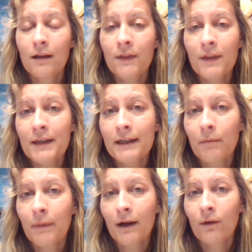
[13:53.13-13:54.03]
Think
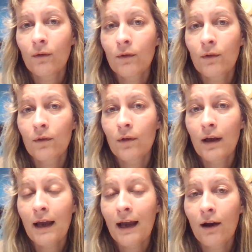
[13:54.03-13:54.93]
about
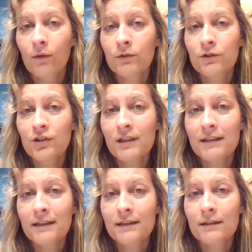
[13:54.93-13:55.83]
how
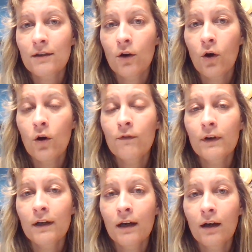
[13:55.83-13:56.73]
Jesus
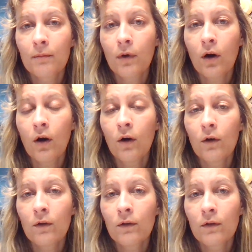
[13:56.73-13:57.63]
overcome
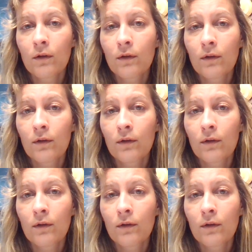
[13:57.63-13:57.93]
all